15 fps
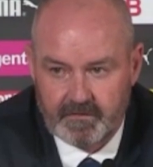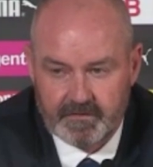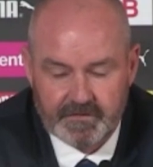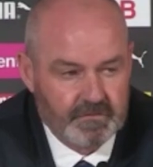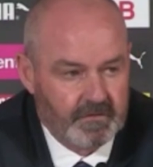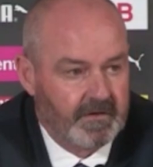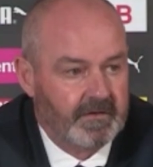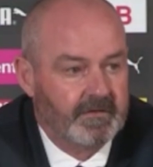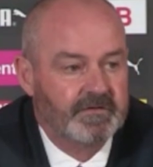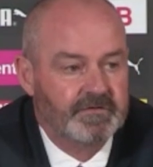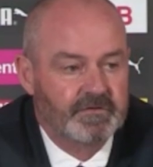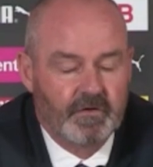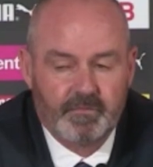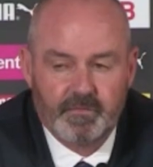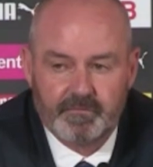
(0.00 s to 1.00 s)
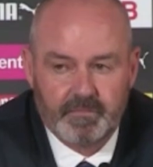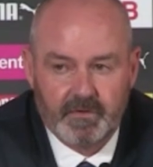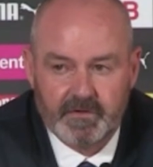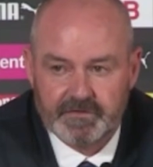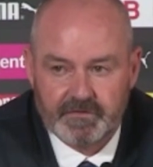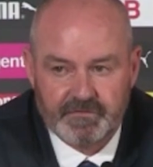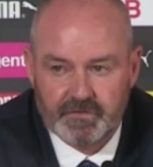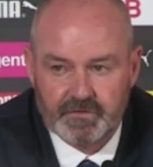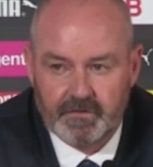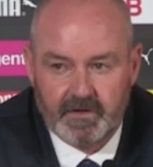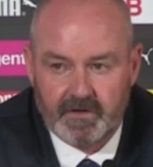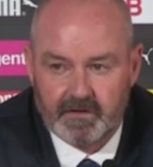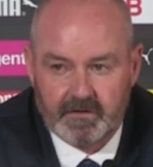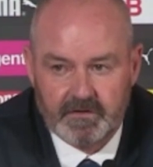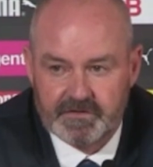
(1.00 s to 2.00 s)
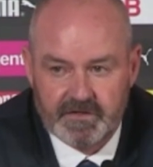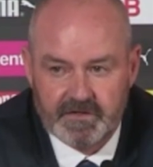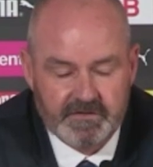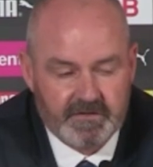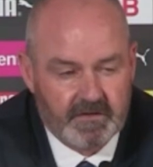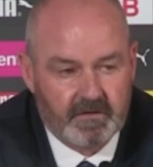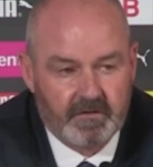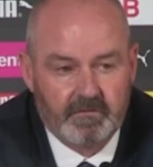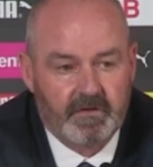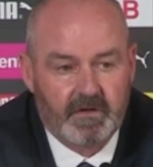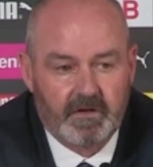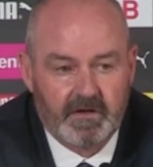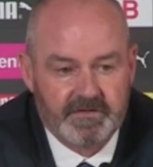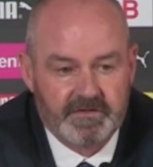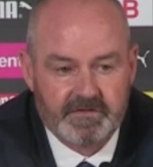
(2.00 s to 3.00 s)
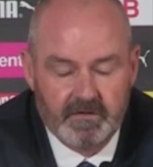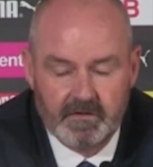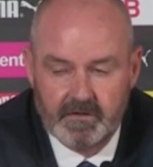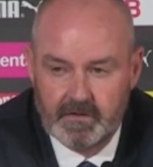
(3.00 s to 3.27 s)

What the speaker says: They show that this group of players have shown that consistently over the last